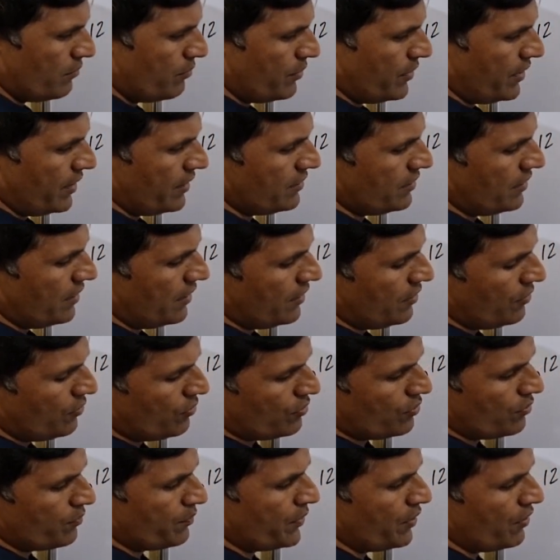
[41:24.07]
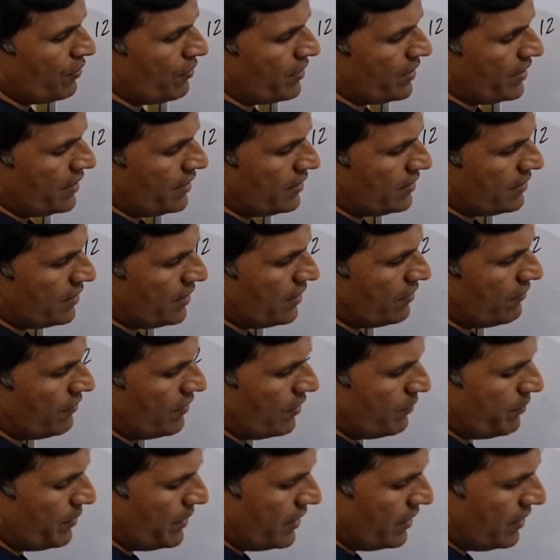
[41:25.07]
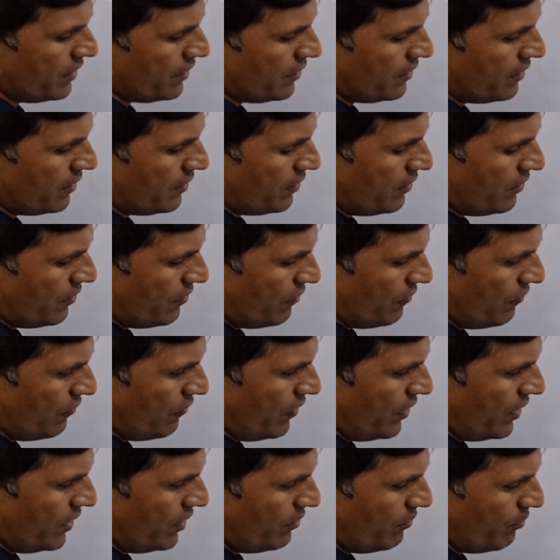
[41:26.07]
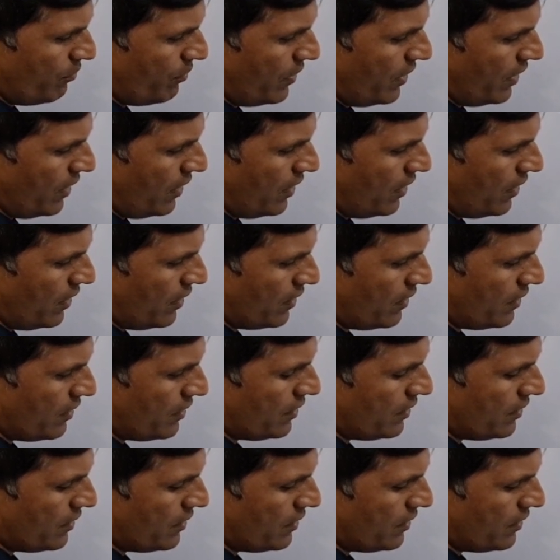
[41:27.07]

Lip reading: pressure due to pure ethane will be 1 bar